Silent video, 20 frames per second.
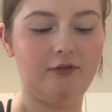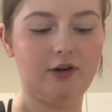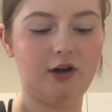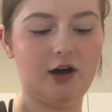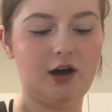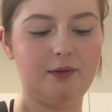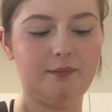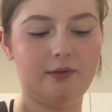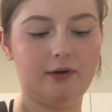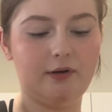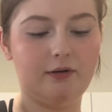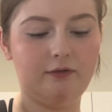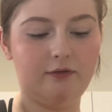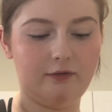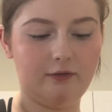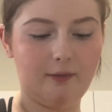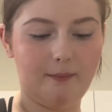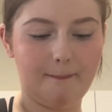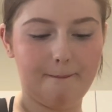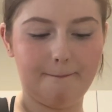a cup
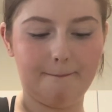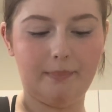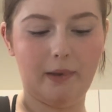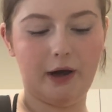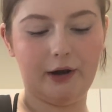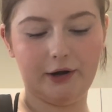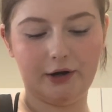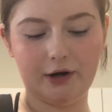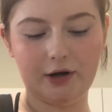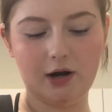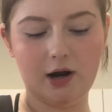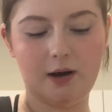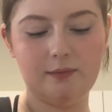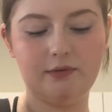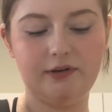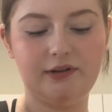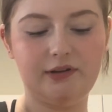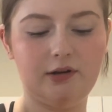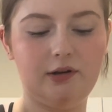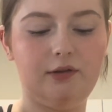of butter. I'm
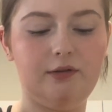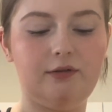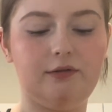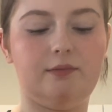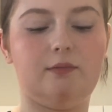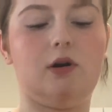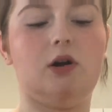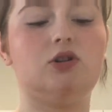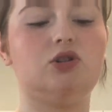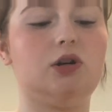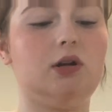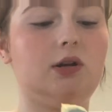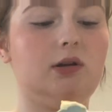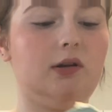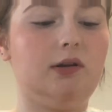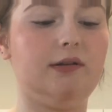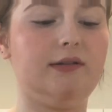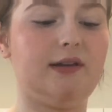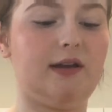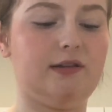just gonna use margarine
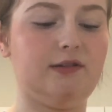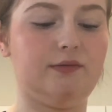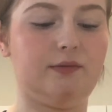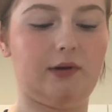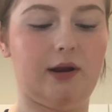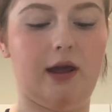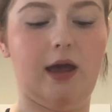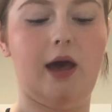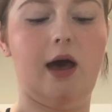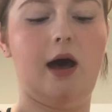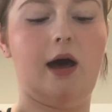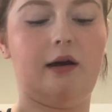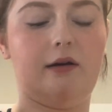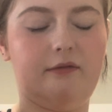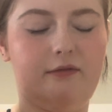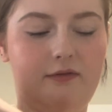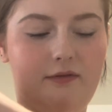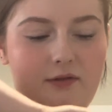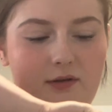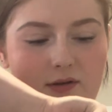because that's what I
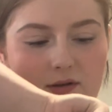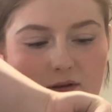have.